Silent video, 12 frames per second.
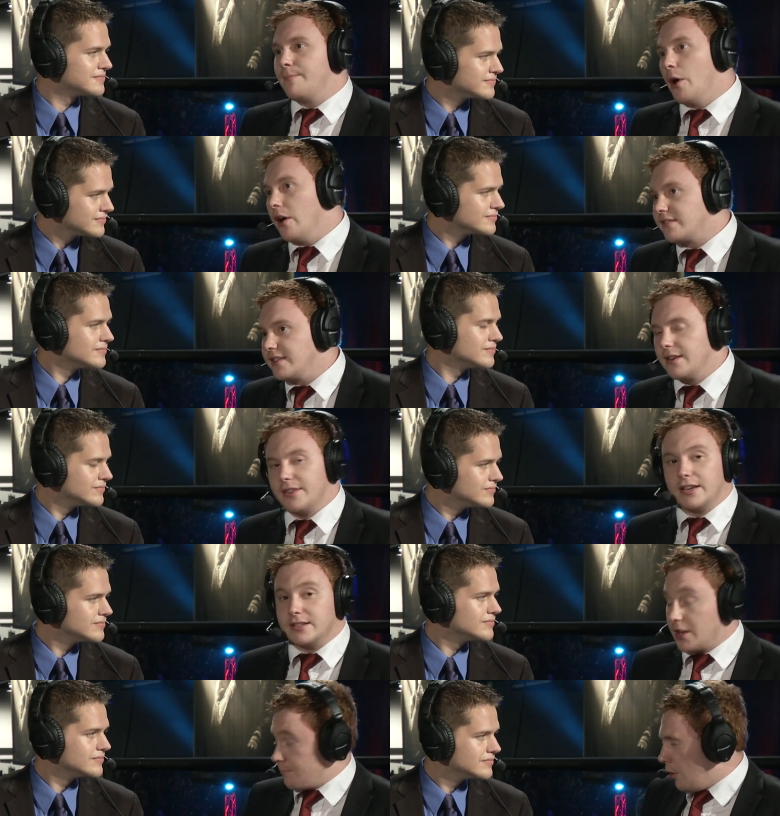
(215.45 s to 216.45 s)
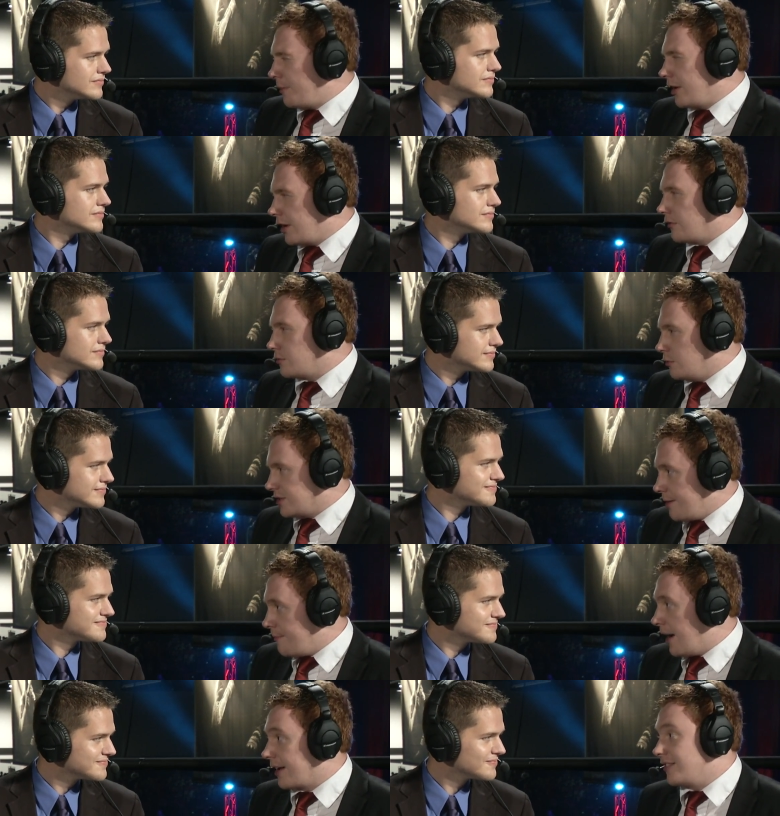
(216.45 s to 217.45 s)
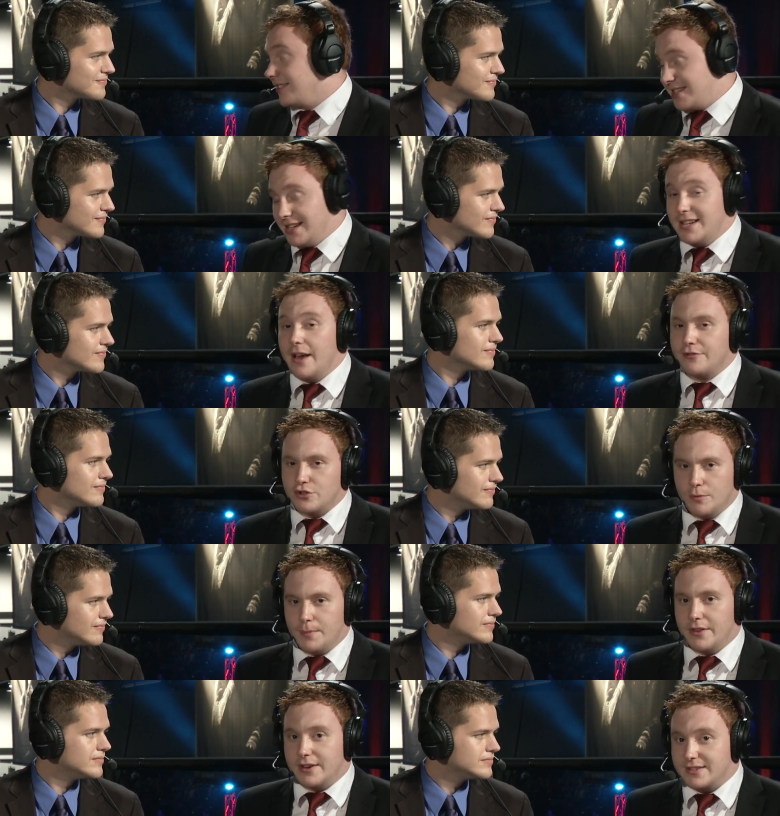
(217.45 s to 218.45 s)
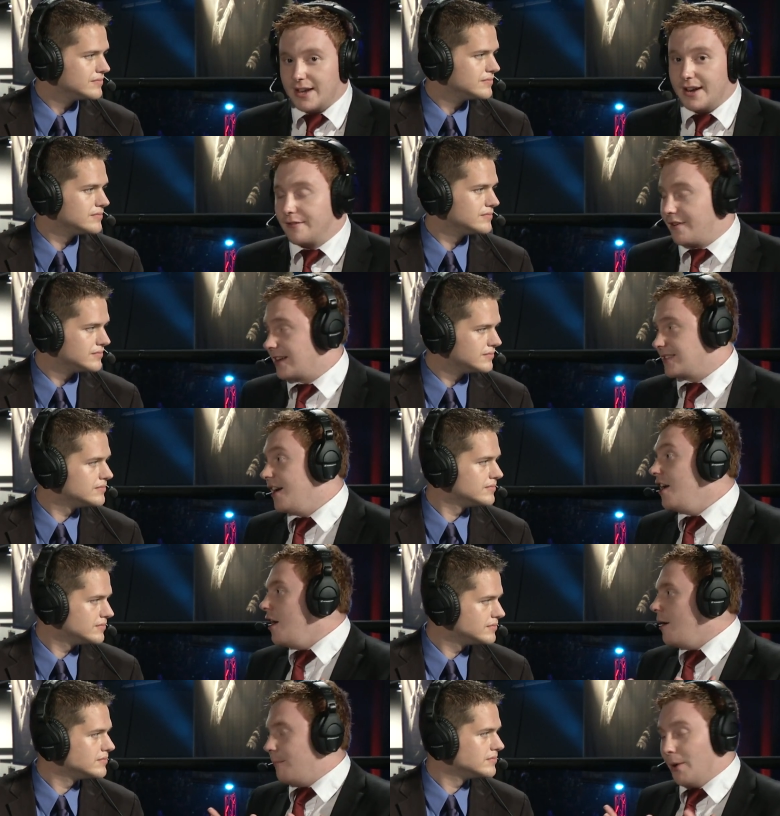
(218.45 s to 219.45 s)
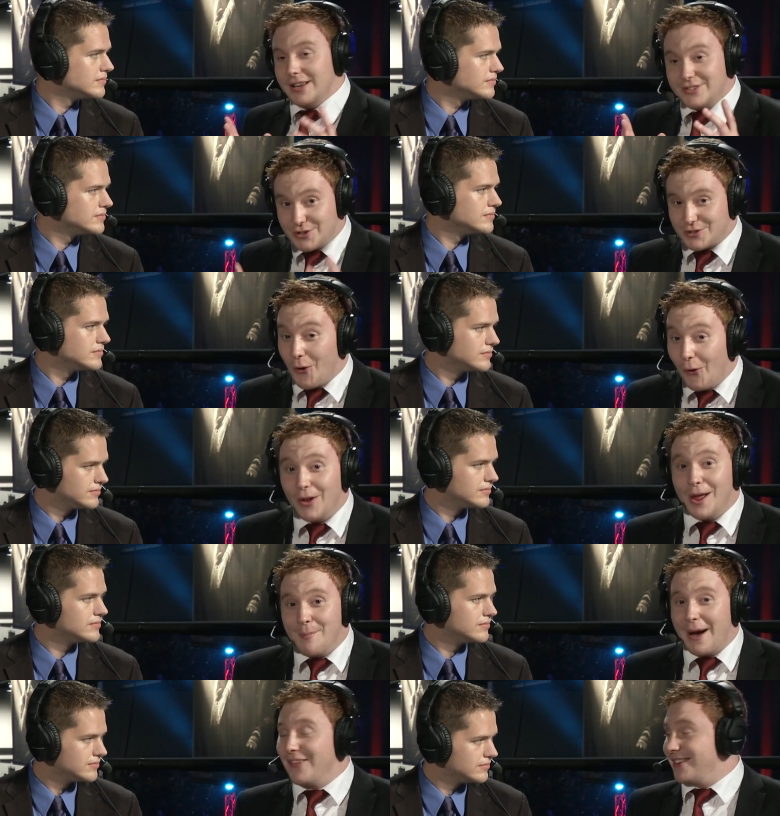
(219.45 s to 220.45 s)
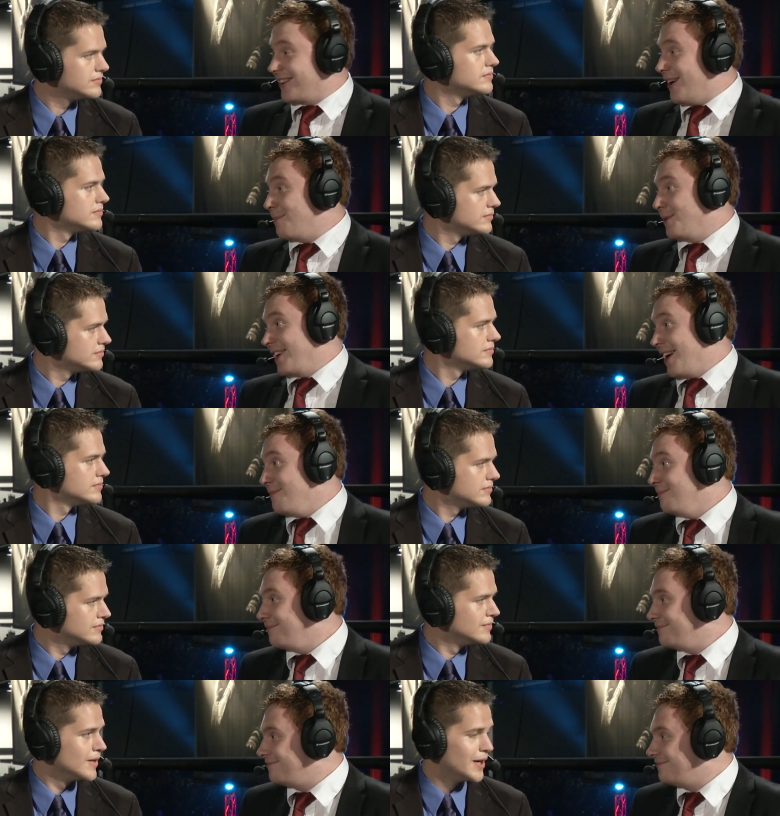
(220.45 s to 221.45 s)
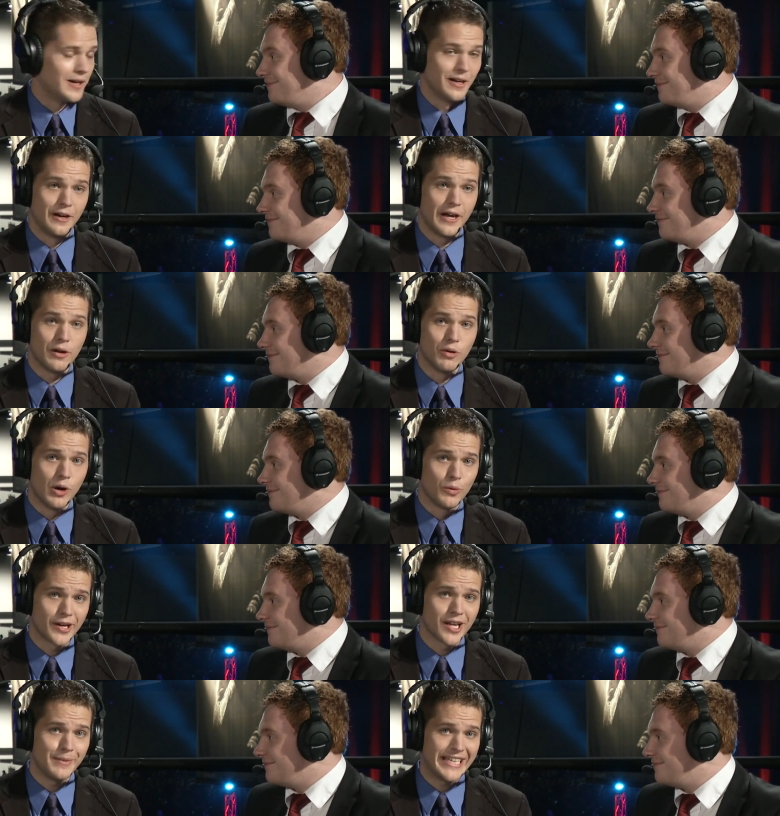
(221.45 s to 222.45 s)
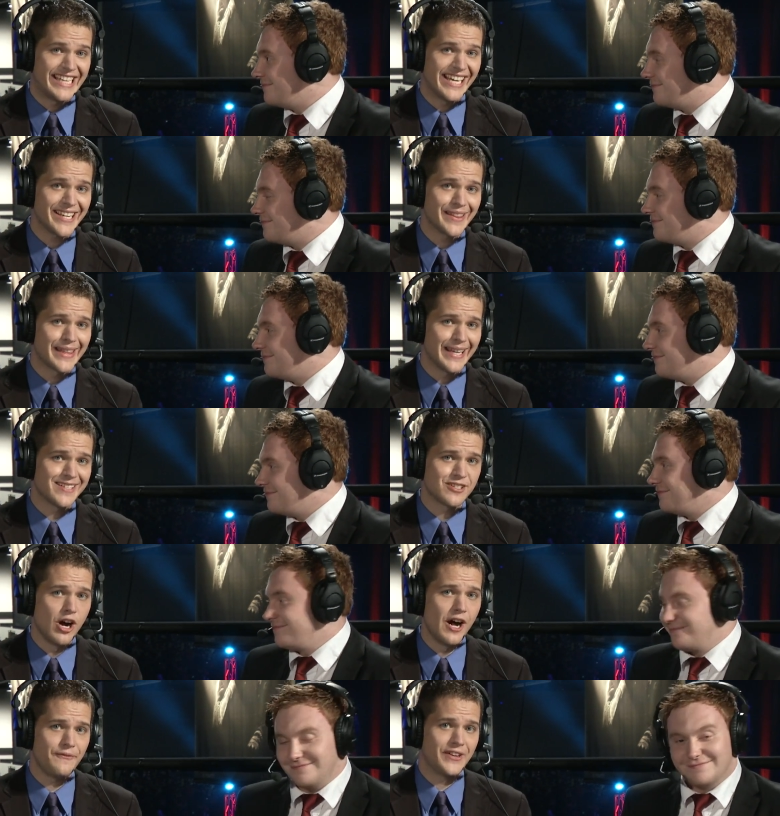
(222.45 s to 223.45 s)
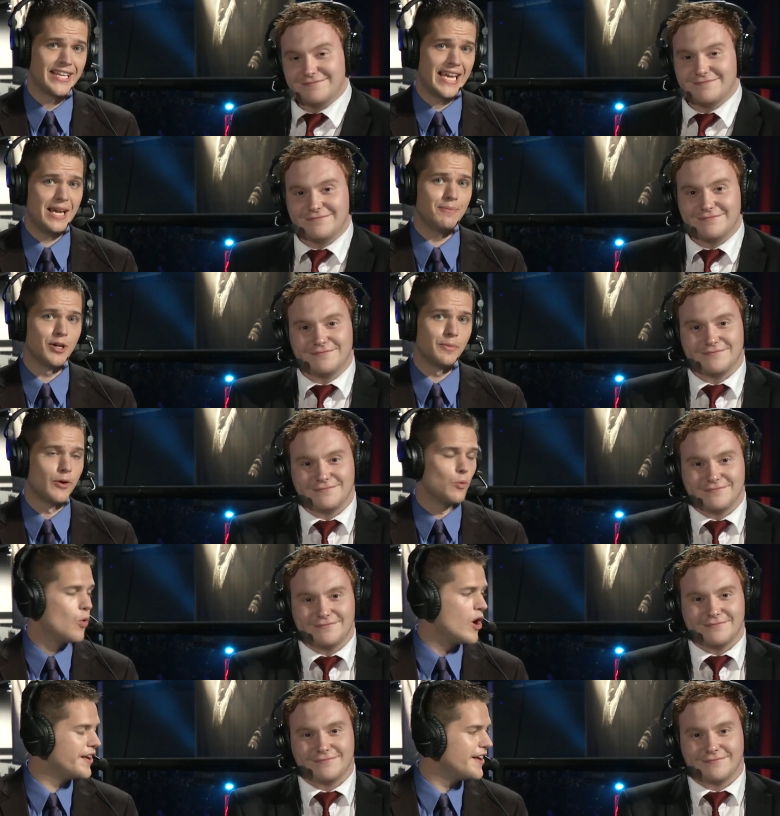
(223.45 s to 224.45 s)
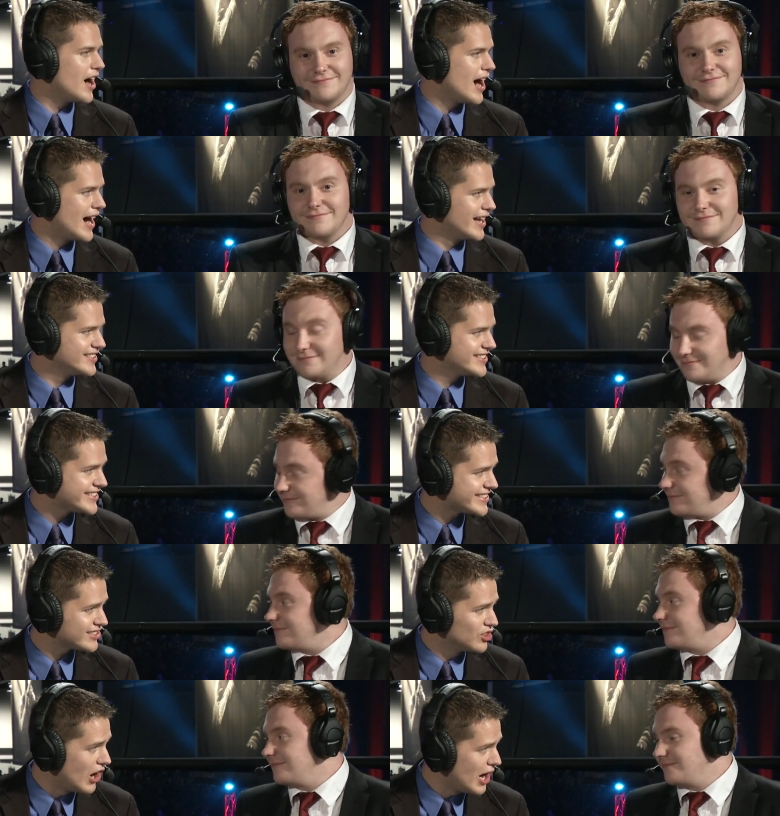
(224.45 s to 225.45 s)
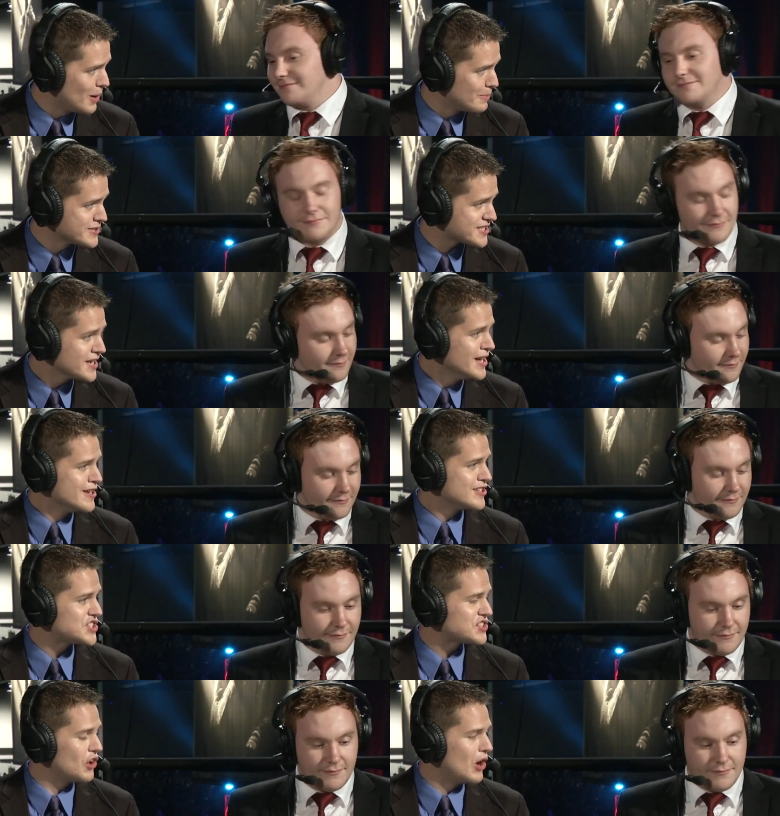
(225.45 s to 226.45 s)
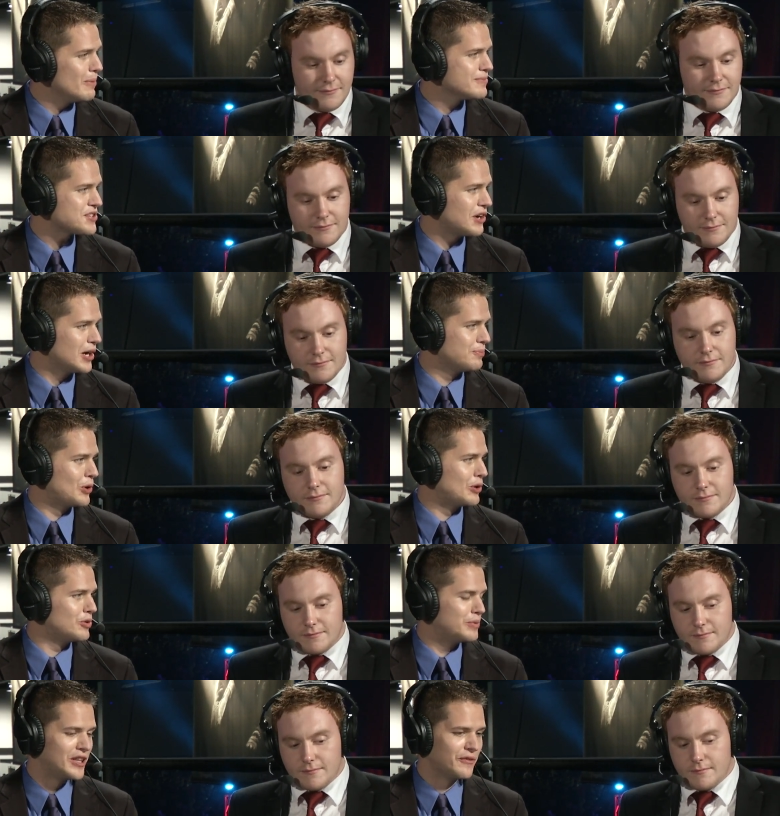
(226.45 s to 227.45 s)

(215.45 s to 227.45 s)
Speaker 1: personally, I think is probably going to go towards Impact. The CTF should be the deciding factor. But it's just all about this hardpoint game.
Speaker 2: All right, well, we're going to be kicking things off in game number 1 on Slums. Slums hardpoint will be the